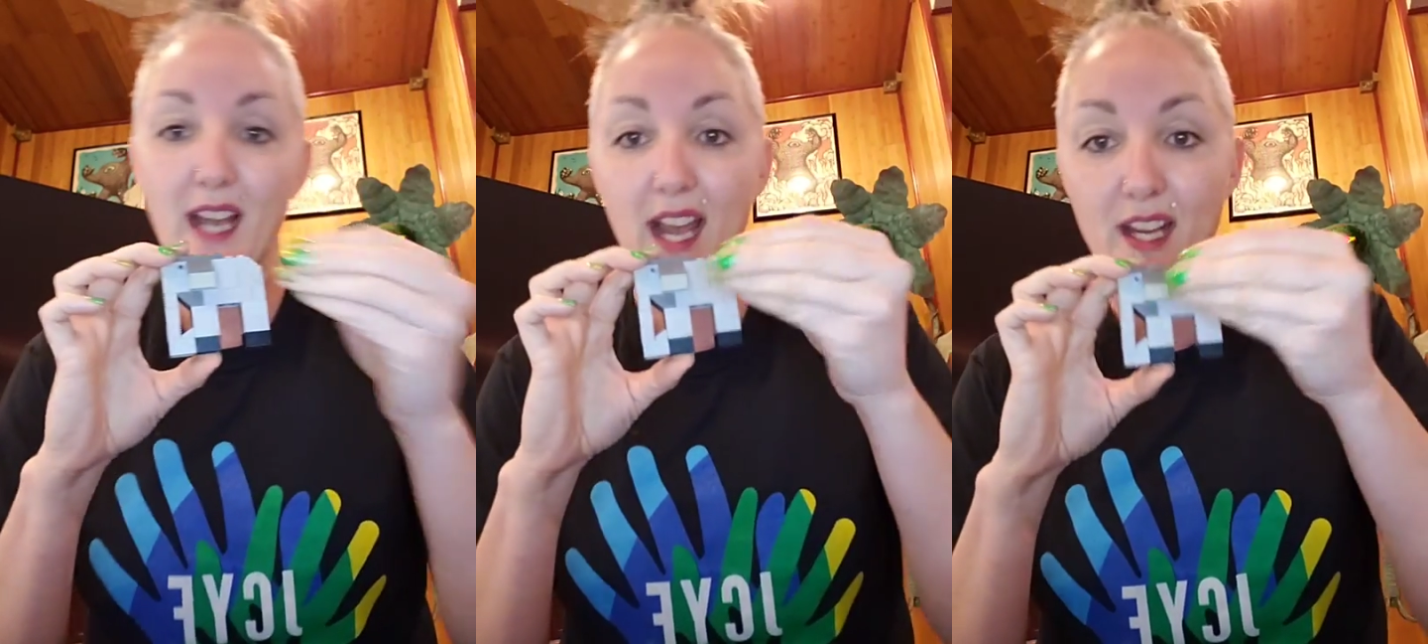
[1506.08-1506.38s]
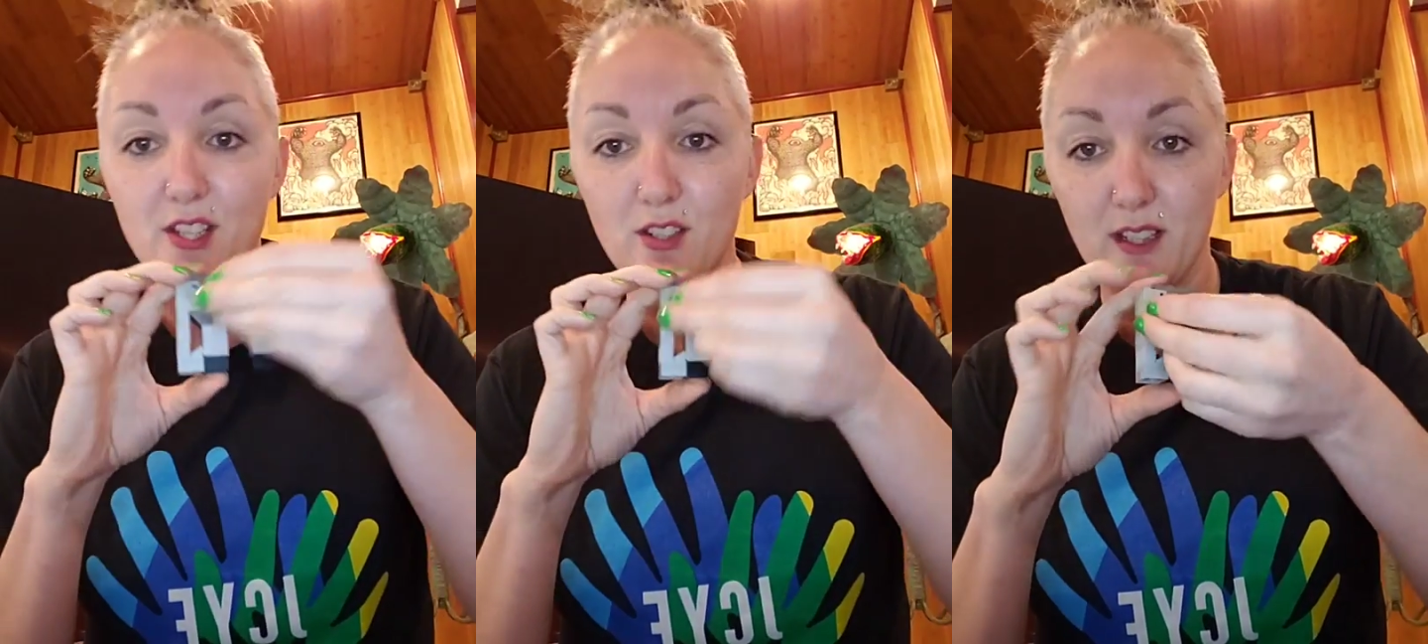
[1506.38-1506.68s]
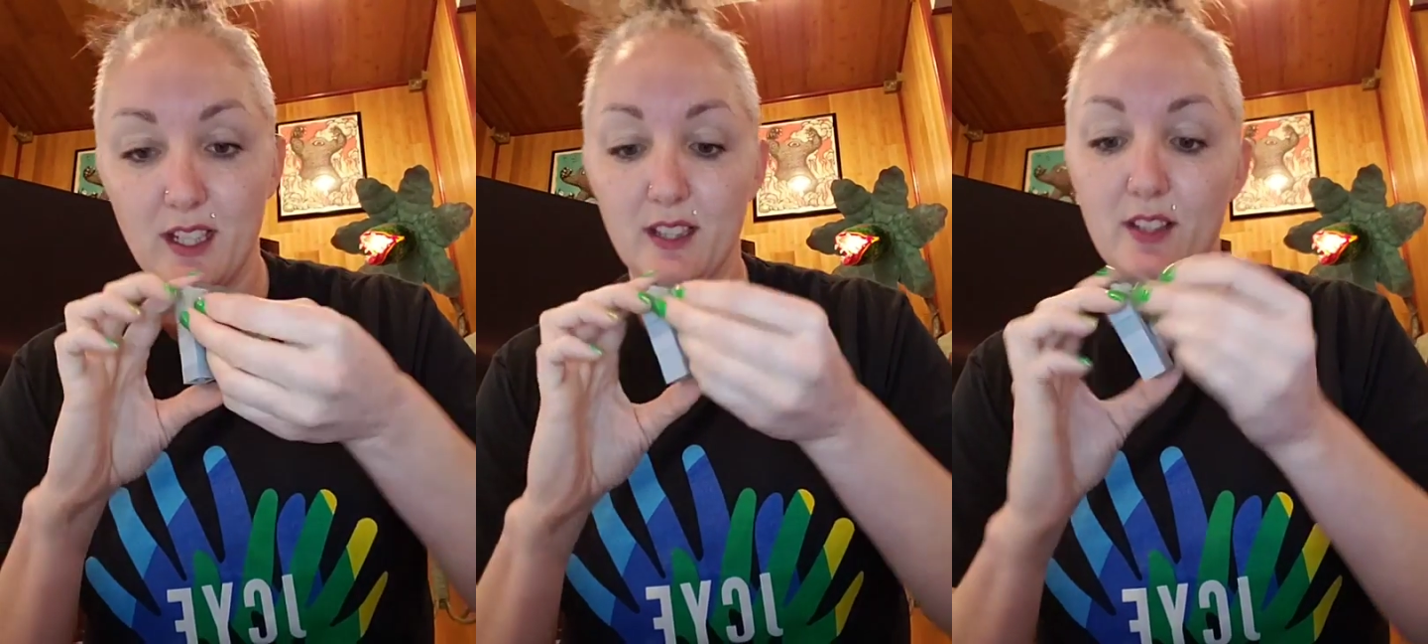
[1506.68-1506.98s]
the eyes, you
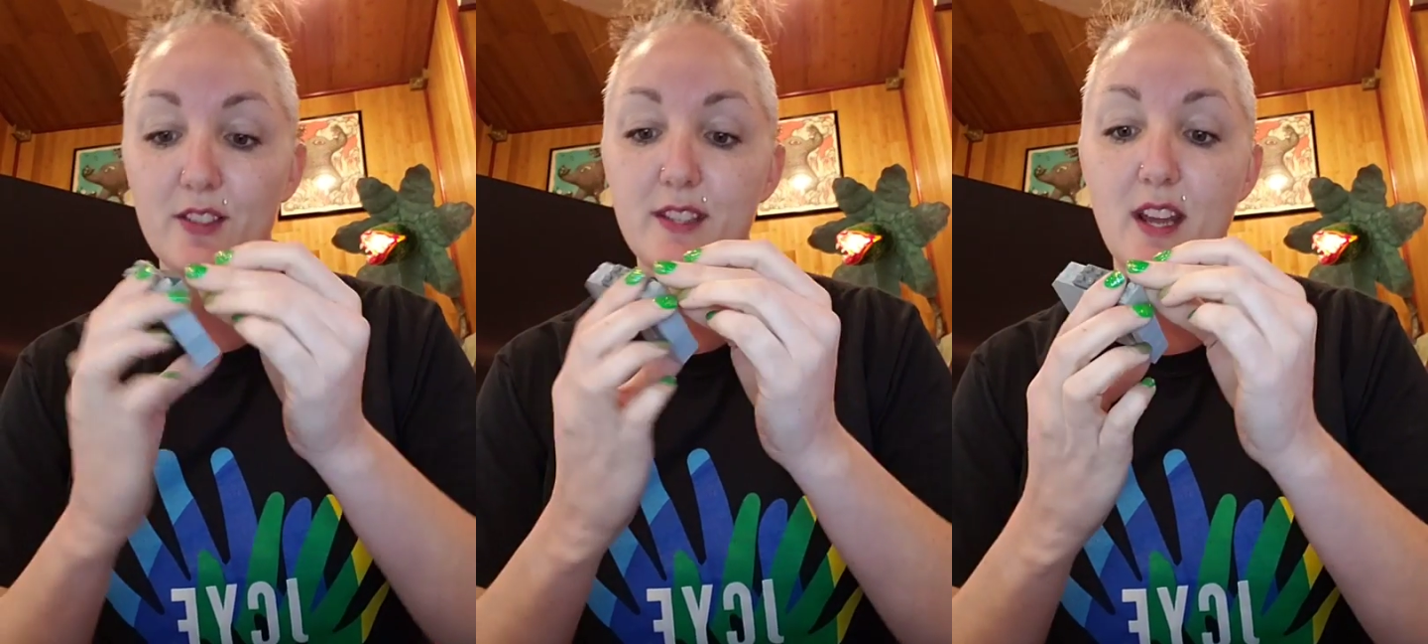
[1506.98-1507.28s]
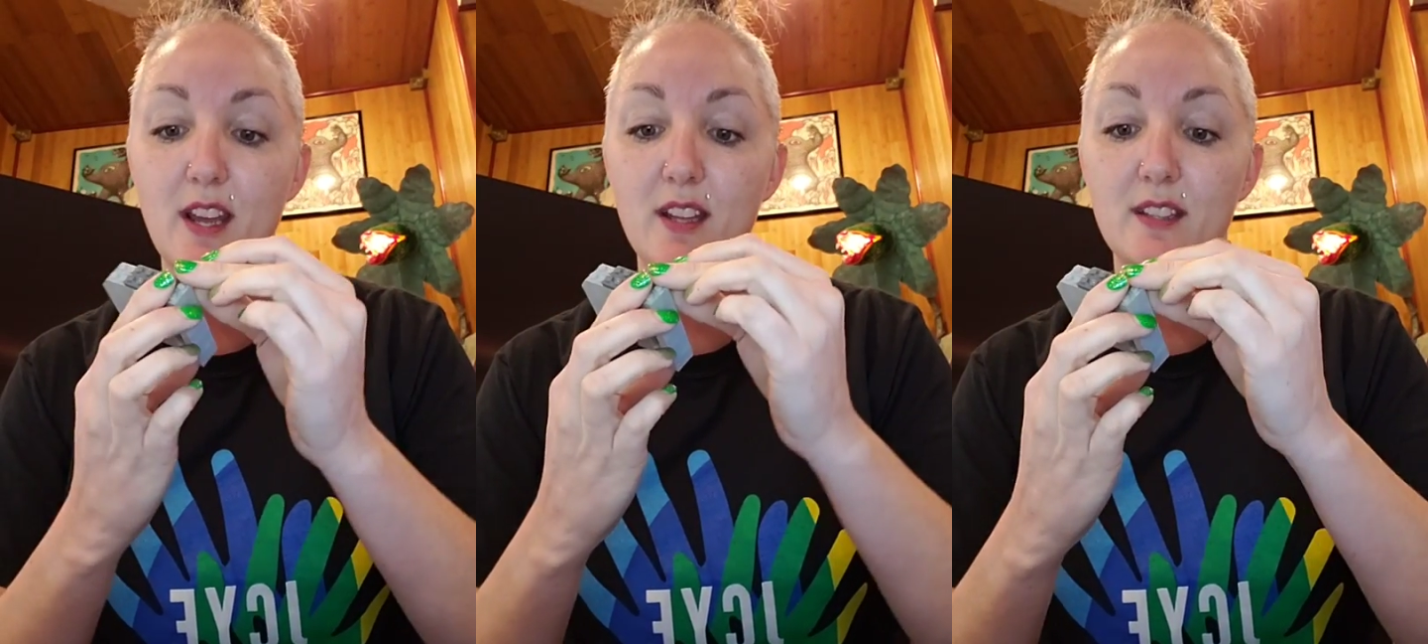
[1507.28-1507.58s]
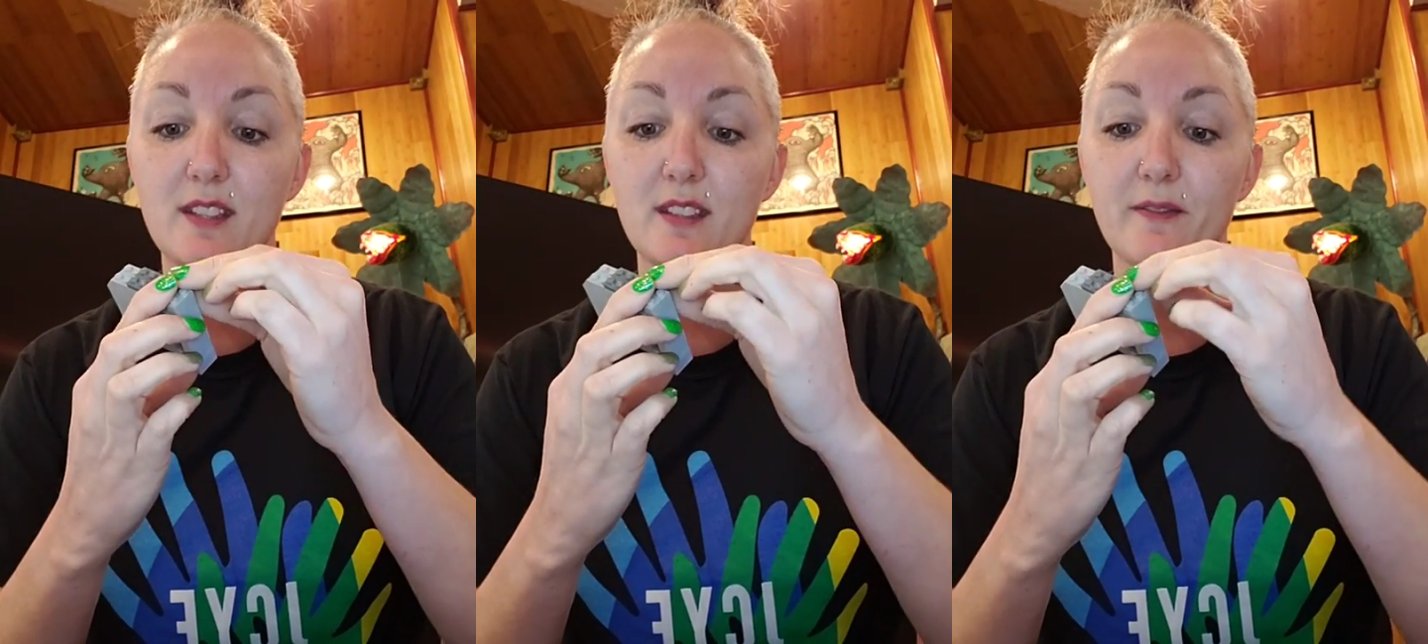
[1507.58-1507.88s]
can get little
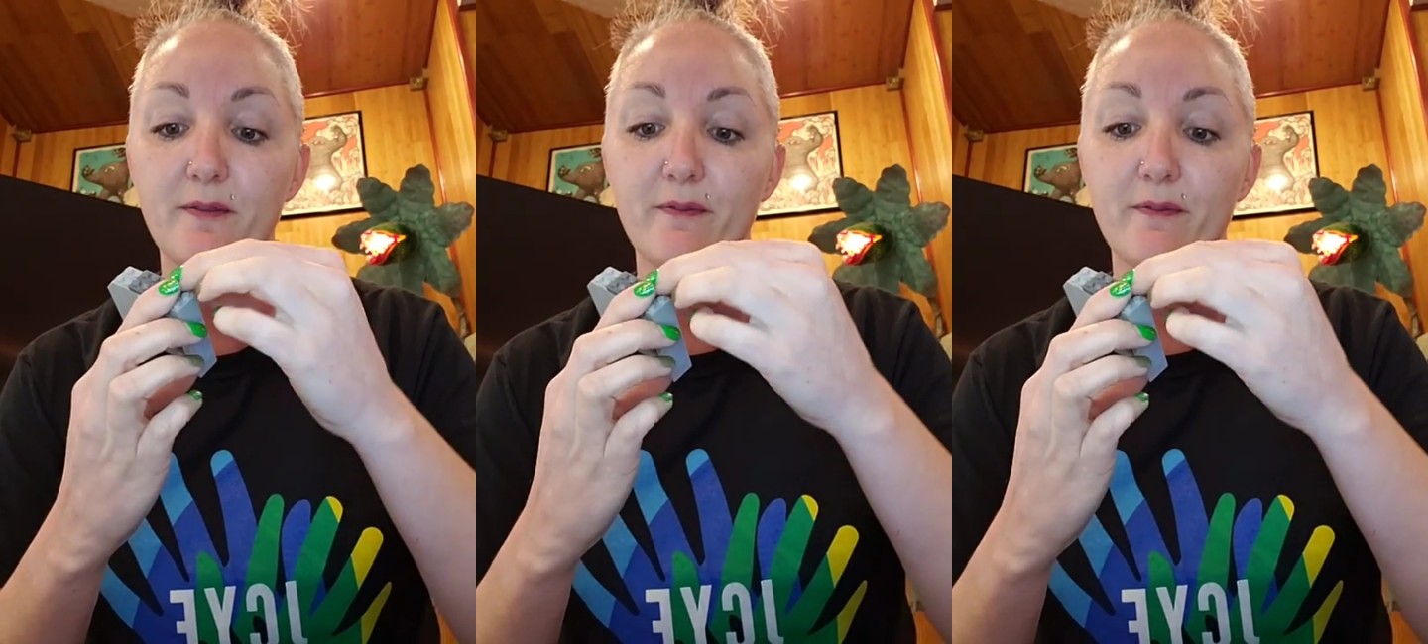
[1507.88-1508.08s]
studs.